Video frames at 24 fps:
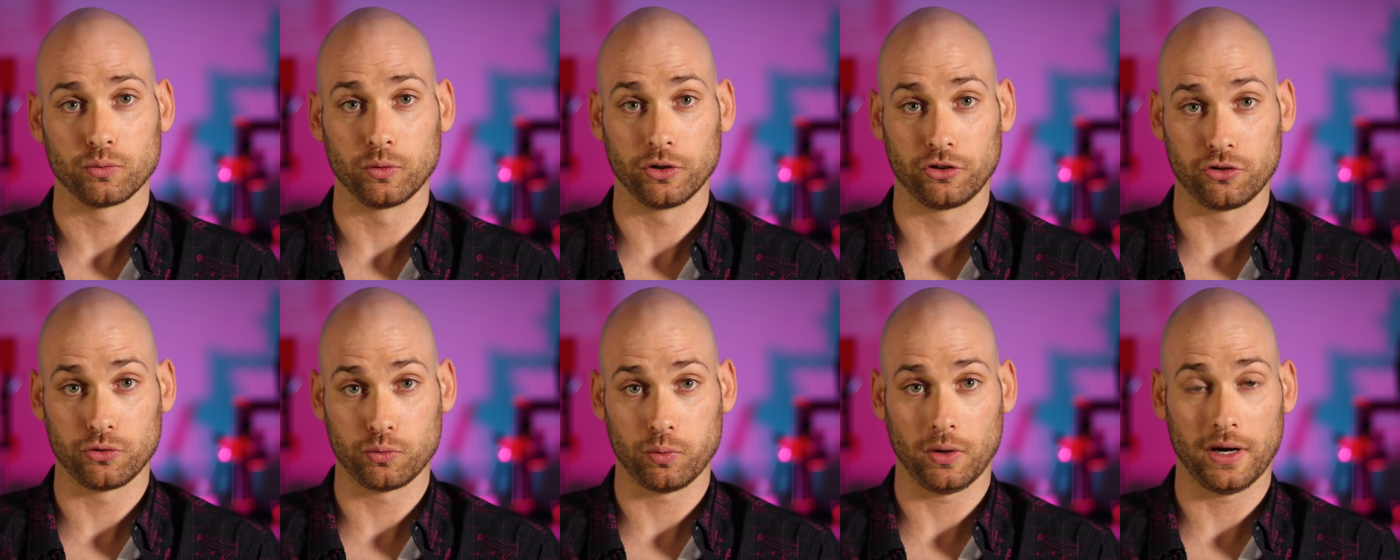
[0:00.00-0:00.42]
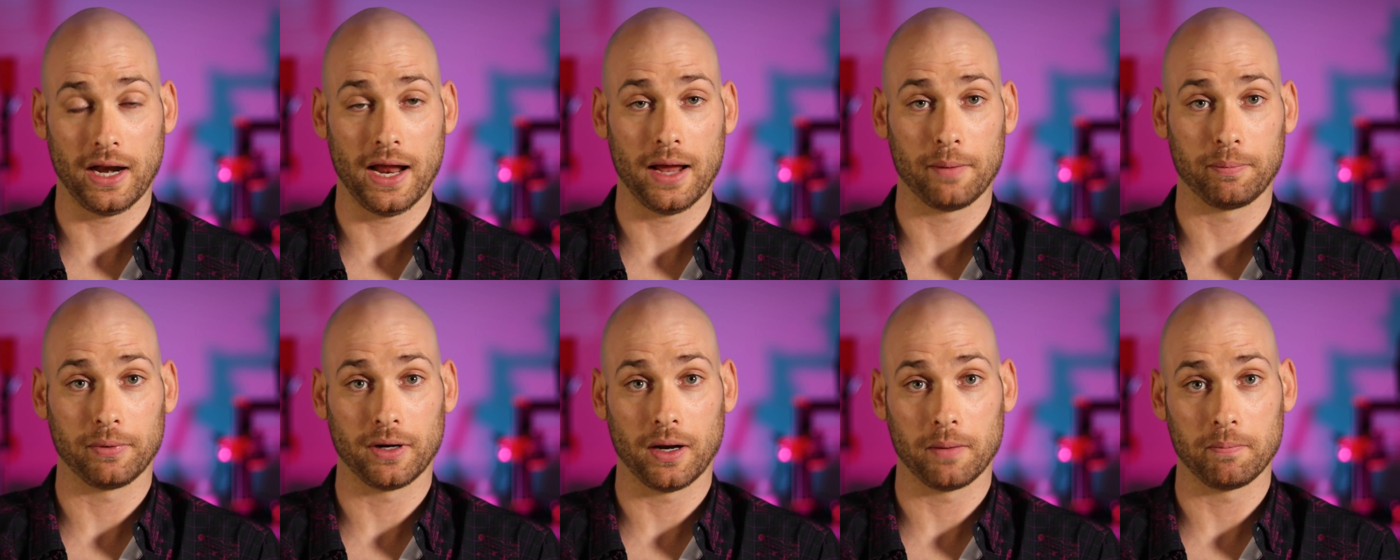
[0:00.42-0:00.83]
which is what
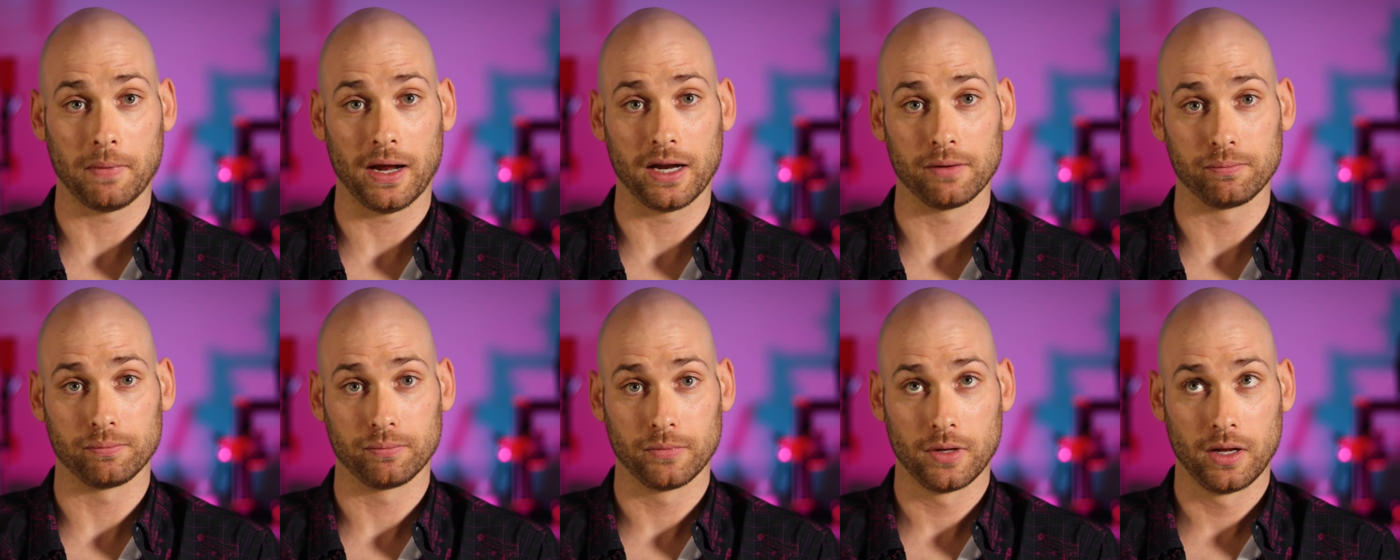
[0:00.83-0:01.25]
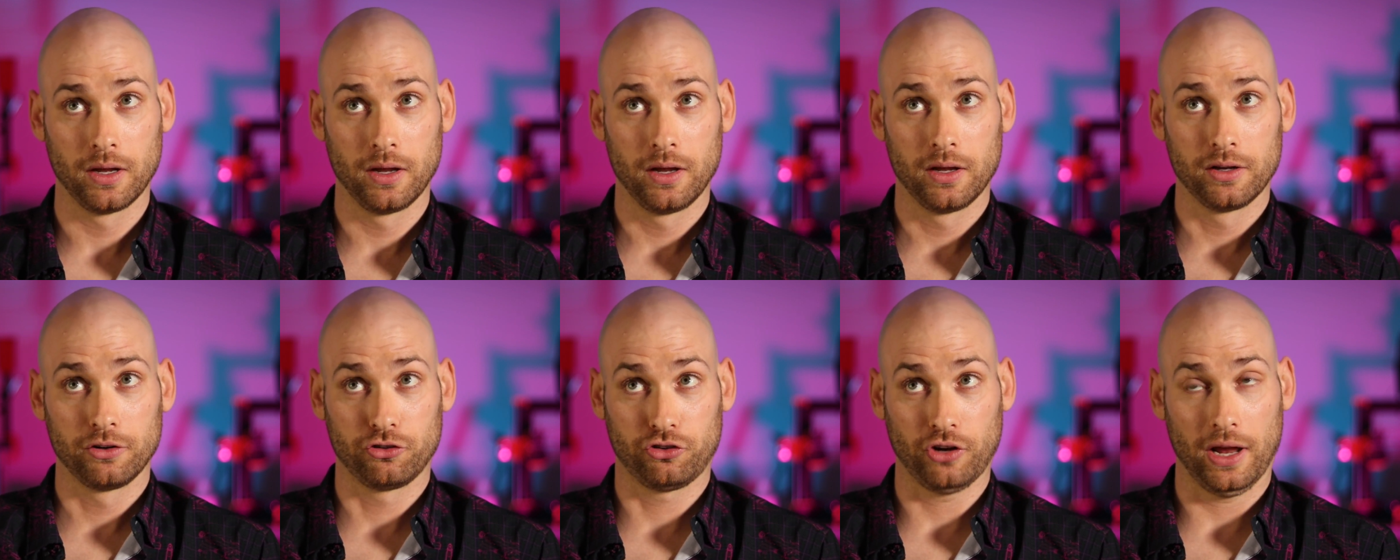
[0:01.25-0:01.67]
happened on my
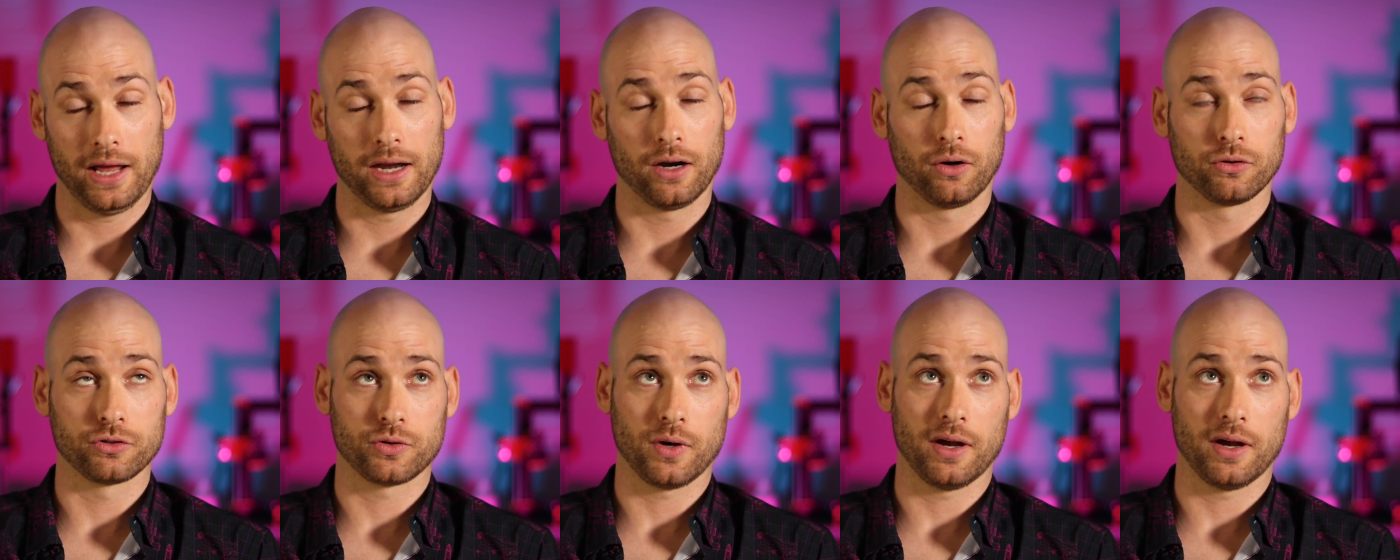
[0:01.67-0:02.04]
Shadow.